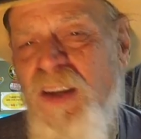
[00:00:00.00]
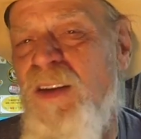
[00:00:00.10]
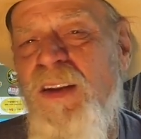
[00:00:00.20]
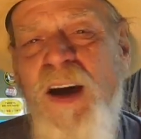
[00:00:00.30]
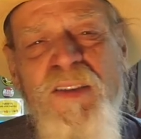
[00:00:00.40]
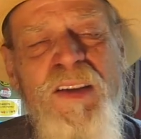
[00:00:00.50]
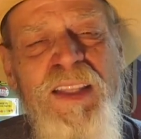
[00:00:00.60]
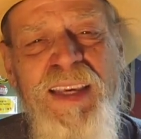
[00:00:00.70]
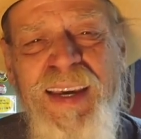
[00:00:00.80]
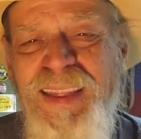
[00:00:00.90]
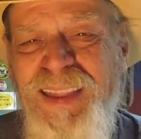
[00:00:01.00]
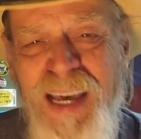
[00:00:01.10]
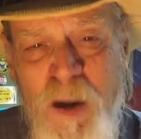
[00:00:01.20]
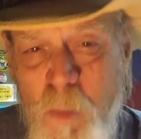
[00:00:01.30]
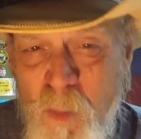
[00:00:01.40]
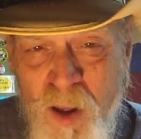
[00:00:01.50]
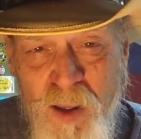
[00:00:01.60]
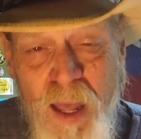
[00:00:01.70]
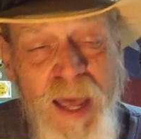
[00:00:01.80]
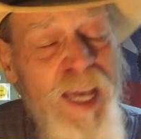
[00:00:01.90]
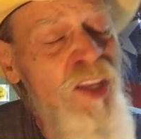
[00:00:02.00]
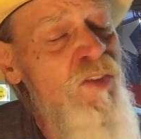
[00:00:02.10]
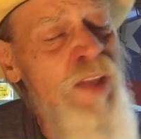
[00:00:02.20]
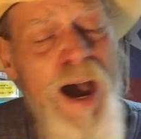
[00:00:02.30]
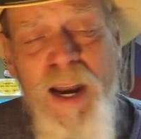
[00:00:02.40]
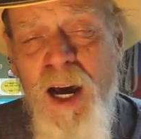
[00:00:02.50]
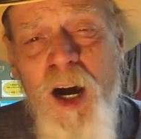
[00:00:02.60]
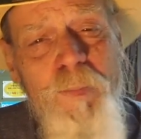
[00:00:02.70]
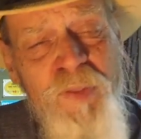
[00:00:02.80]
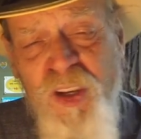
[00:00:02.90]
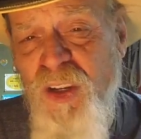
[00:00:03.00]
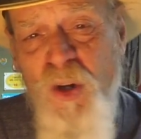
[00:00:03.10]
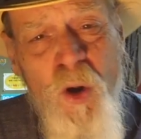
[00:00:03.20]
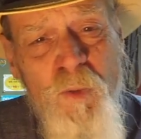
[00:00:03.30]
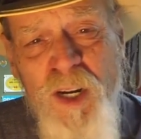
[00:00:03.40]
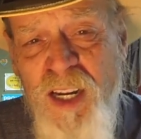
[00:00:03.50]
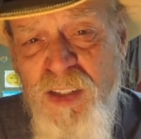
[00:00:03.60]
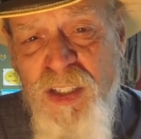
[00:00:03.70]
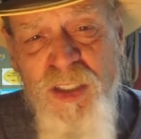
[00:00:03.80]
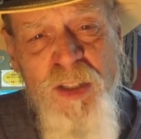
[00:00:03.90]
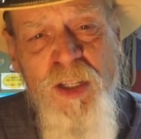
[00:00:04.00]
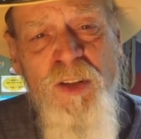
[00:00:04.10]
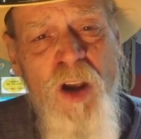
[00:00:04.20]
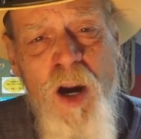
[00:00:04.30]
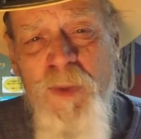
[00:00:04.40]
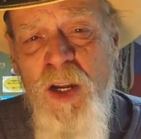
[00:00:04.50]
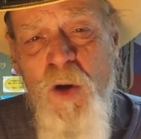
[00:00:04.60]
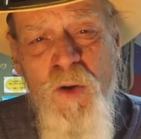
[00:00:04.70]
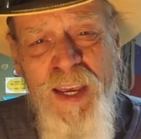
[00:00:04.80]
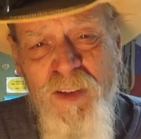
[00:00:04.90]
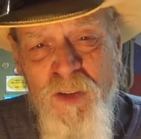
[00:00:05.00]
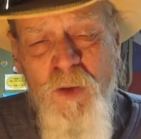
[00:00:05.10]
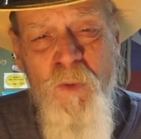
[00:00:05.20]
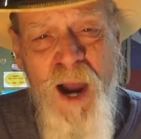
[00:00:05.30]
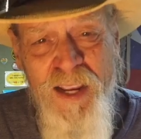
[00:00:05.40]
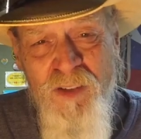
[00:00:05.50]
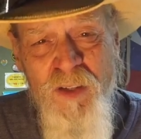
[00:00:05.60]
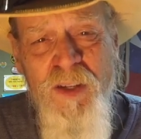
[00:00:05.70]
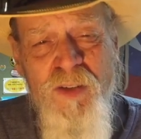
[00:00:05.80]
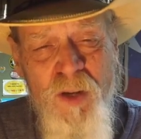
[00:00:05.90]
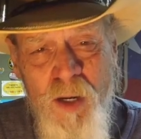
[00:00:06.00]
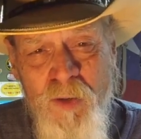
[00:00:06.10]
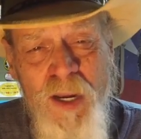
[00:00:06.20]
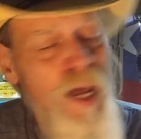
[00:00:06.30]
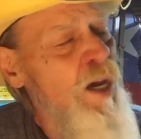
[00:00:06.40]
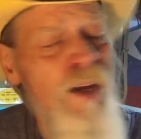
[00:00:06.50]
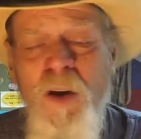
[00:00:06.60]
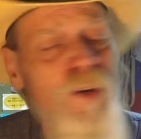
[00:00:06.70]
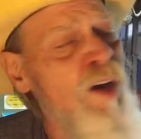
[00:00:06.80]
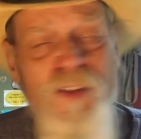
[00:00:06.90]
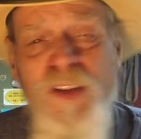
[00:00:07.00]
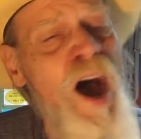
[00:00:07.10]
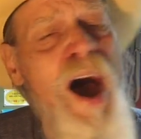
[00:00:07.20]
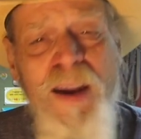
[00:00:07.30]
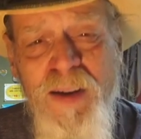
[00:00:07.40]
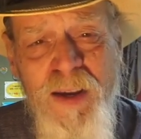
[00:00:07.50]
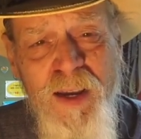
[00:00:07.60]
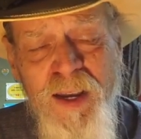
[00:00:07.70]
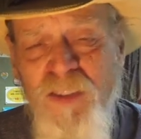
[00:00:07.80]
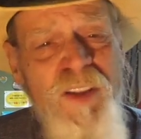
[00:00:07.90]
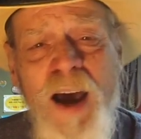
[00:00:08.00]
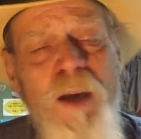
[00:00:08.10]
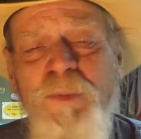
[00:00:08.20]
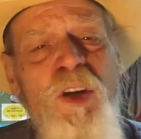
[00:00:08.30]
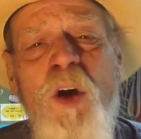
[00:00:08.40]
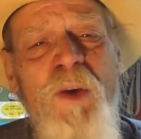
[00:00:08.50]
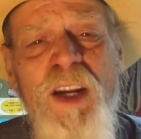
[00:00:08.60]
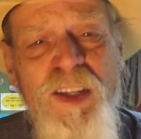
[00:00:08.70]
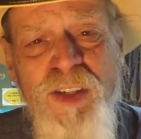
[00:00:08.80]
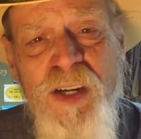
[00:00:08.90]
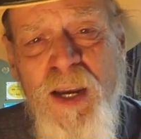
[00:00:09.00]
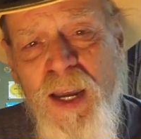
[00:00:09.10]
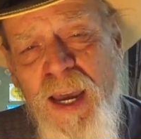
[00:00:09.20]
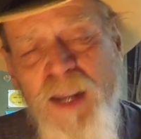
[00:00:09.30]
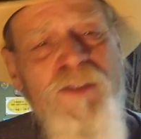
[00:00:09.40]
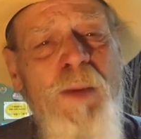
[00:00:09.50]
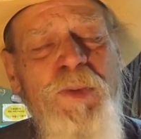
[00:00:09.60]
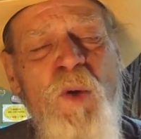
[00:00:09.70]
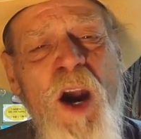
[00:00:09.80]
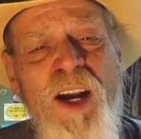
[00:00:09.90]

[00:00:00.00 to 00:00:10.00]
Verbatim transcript: he doesn't get them. It's not up to your religion to determine who gets the rights in this country and who does not. It's not up to your religion. It is up to our